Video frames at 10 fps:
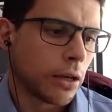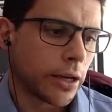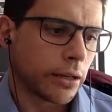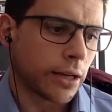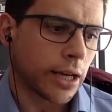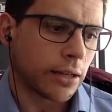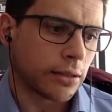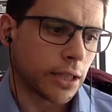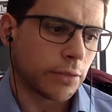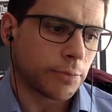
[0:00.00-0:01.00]
And it
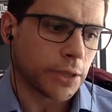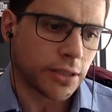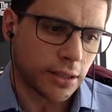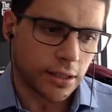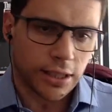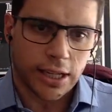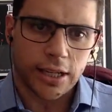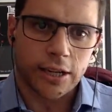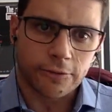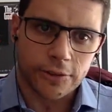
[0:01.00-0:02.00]
appears that the DA
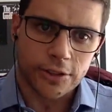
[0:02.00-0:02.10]
have